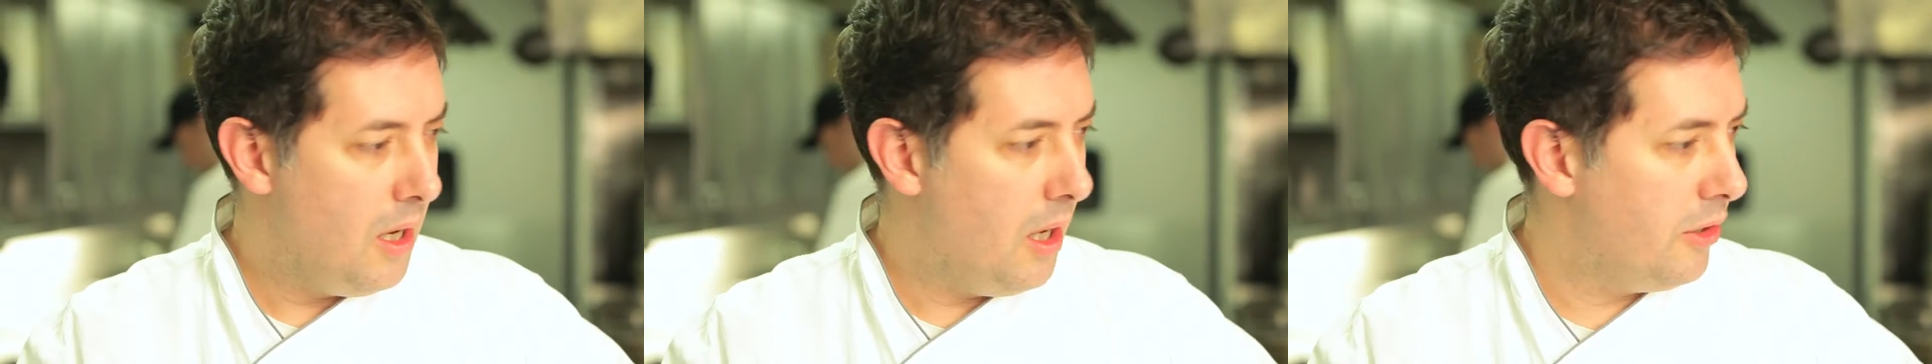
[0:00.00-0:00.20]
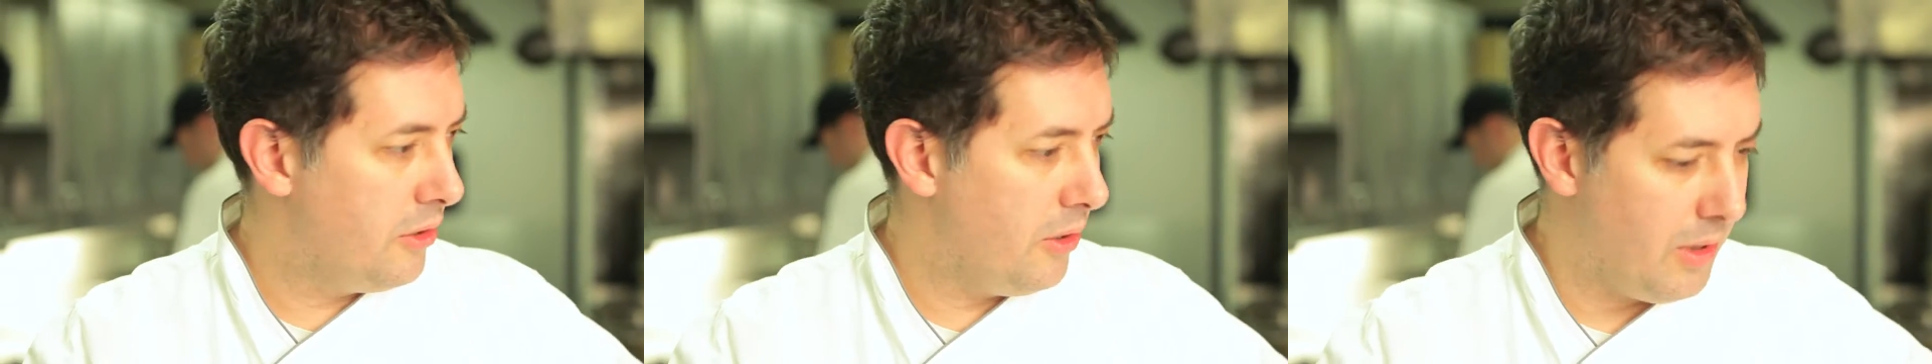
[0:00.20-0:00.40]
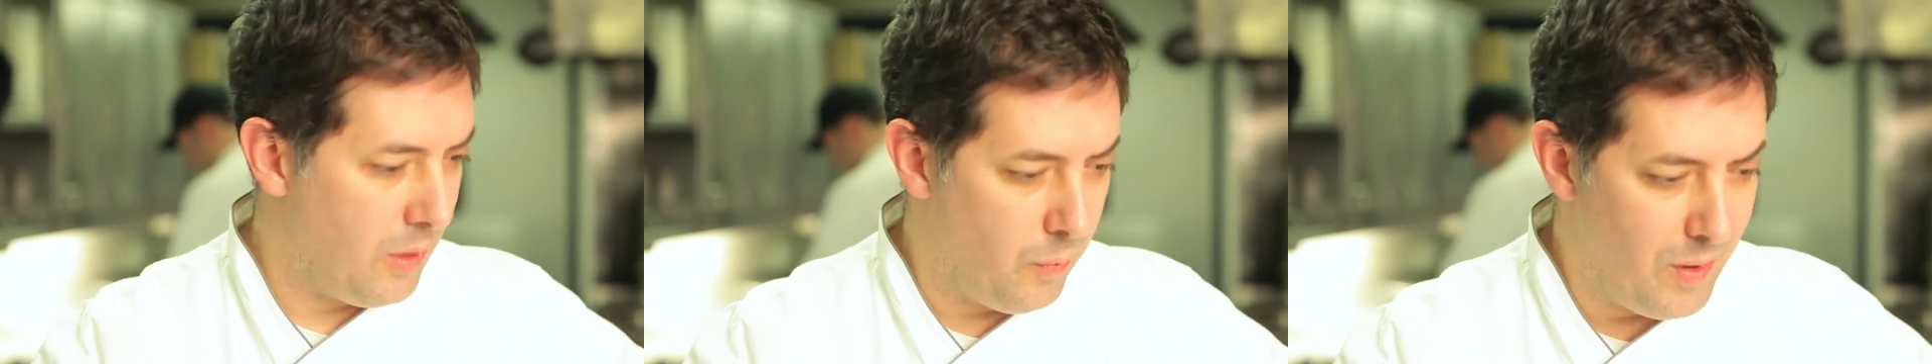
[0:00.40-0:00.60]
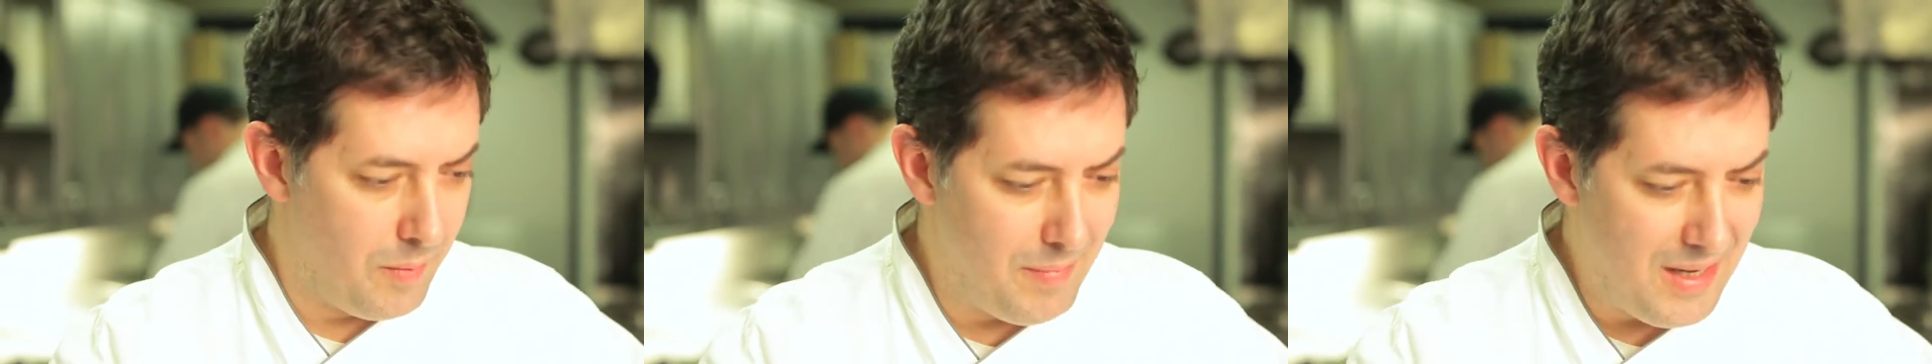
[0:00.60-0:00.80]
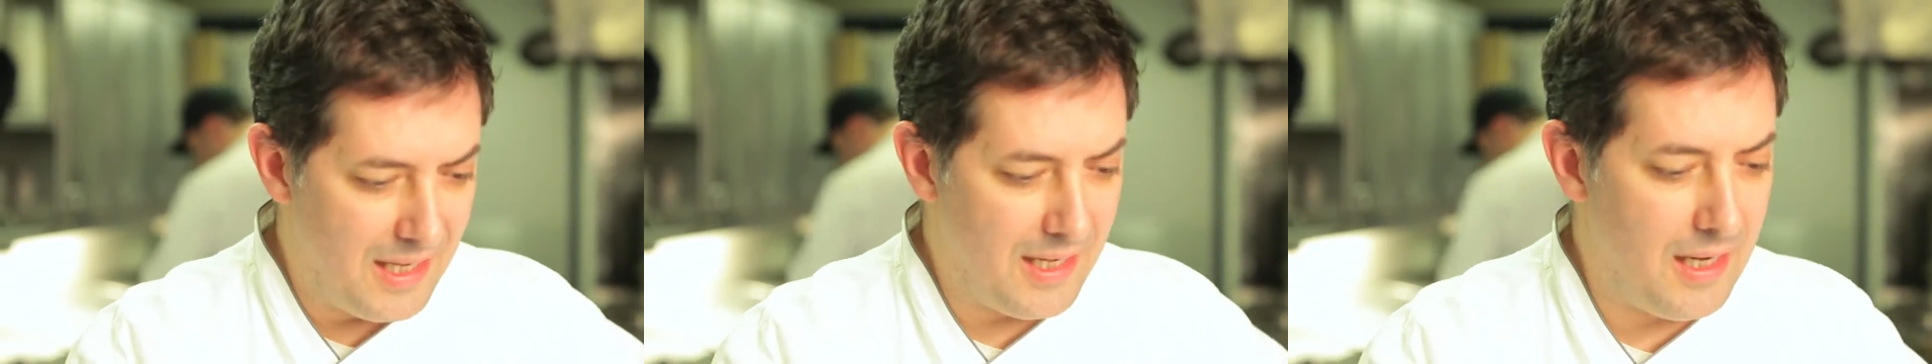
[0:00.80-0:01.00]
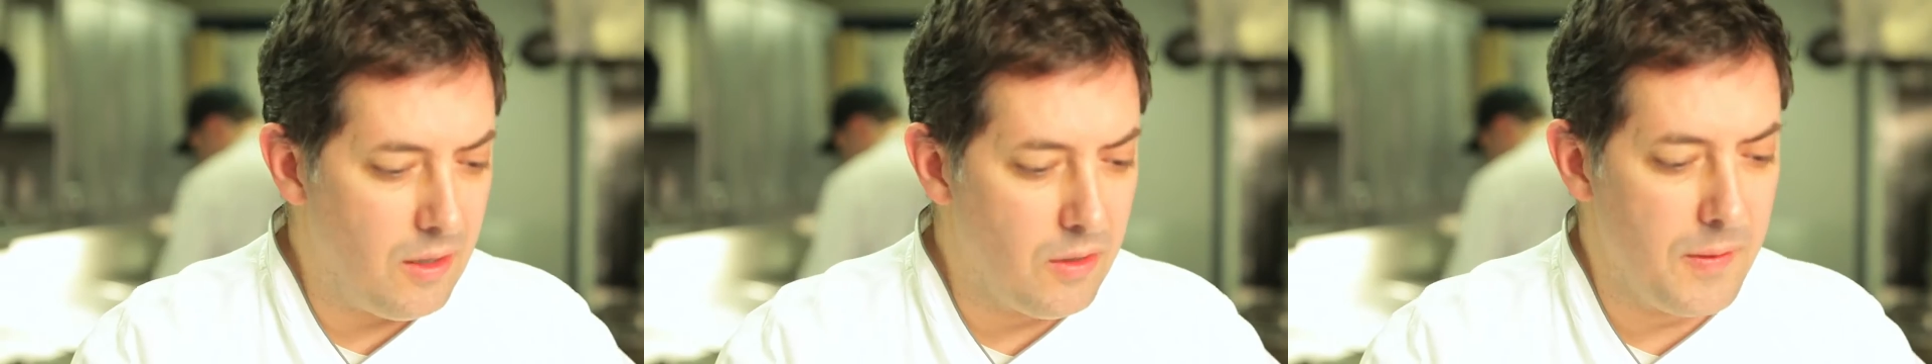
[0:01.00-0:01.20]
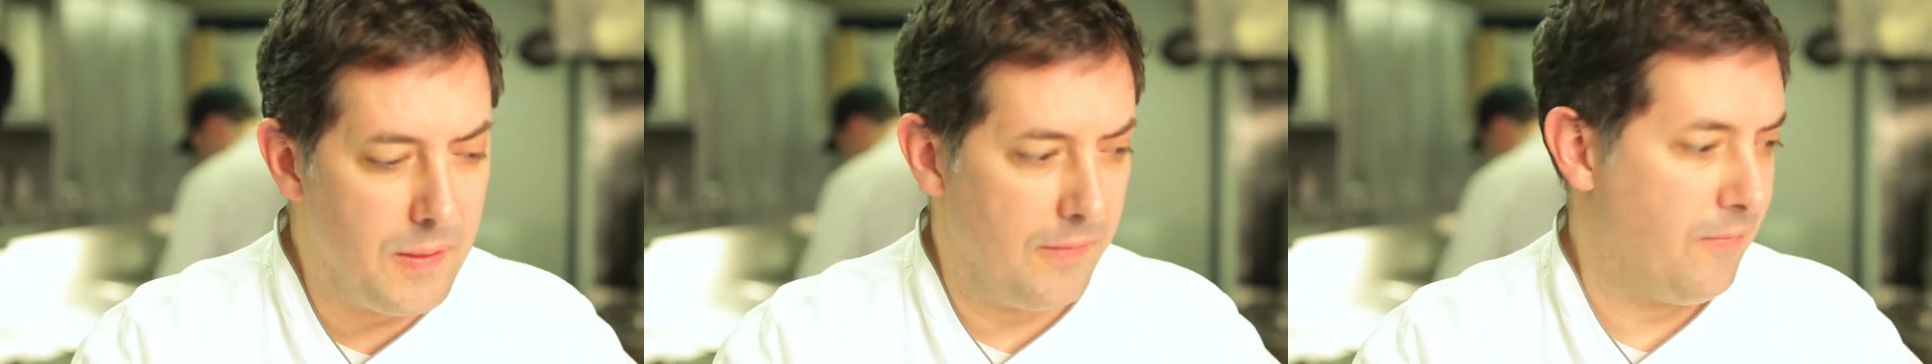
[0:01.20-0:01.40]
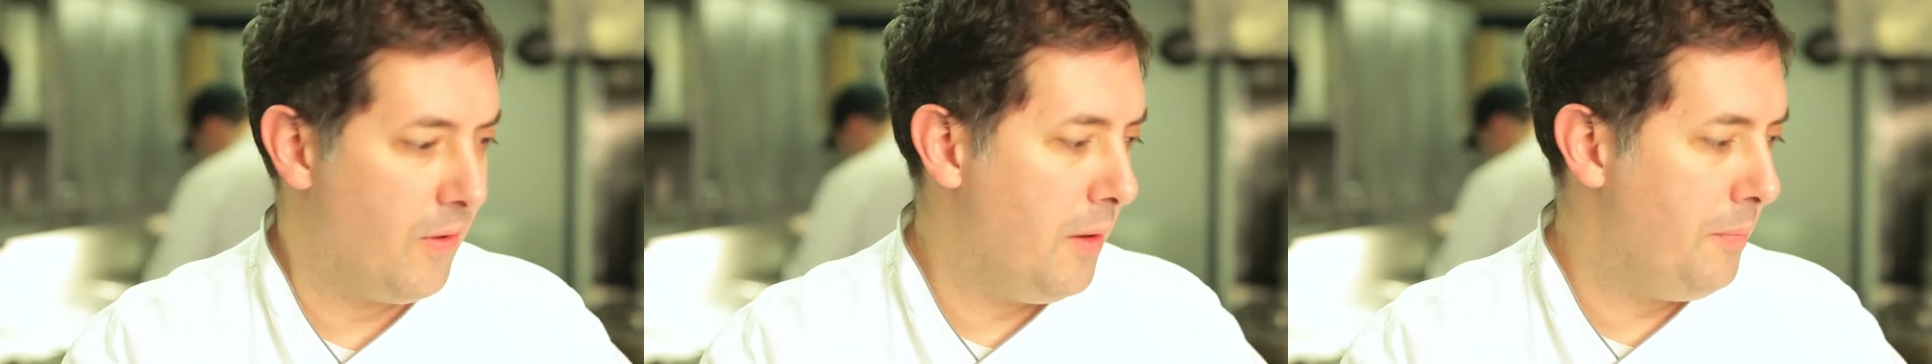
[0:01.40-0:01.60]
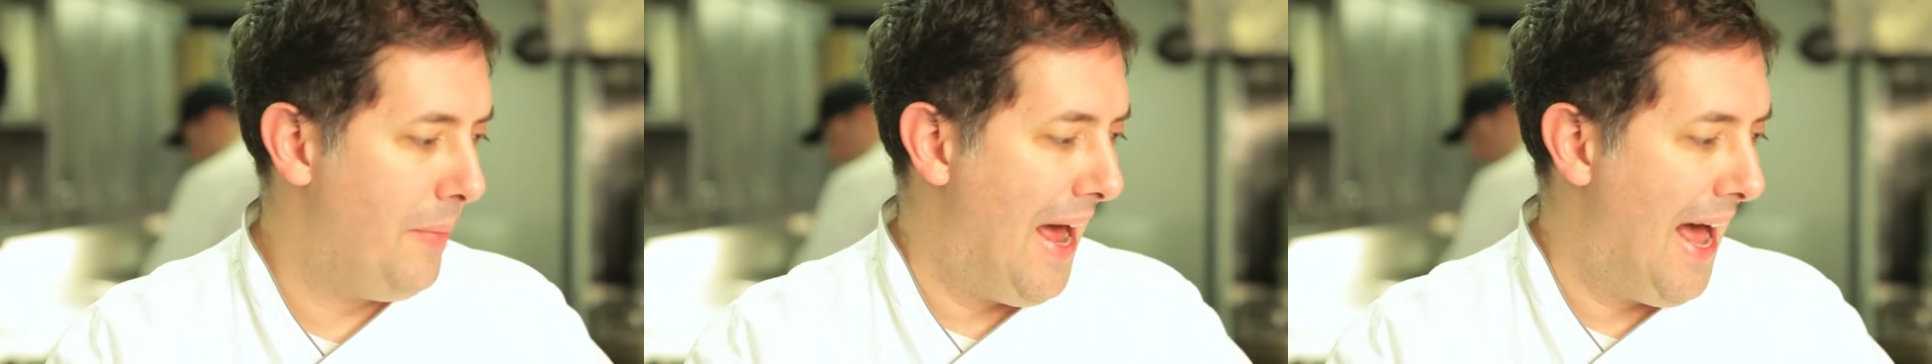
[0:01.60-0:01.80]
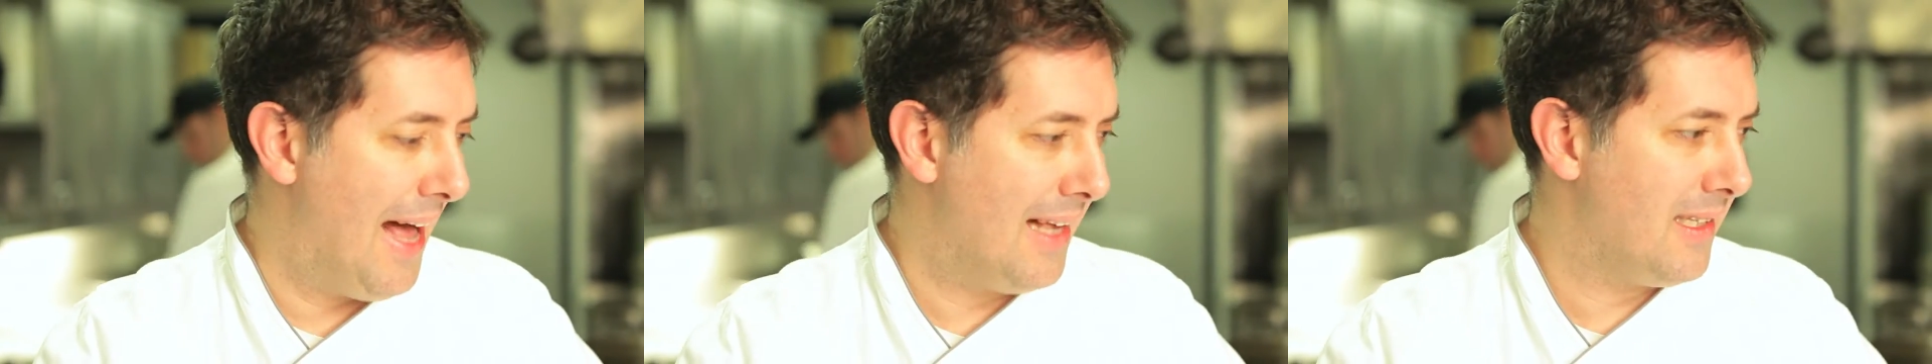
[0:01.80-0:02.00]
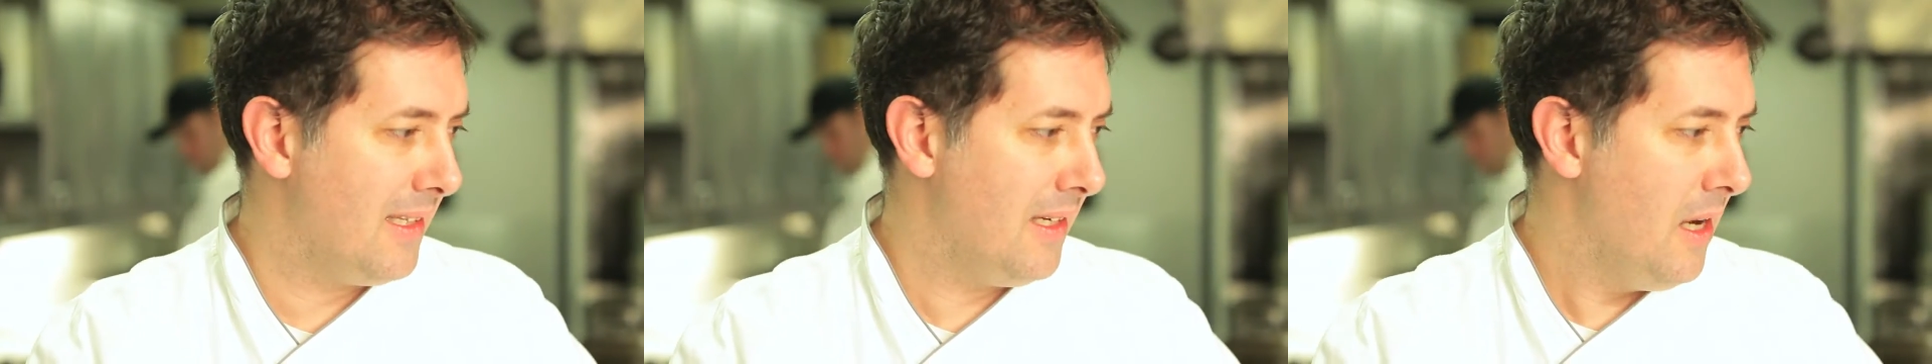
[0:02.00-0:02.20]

so that we meet here at the front pass.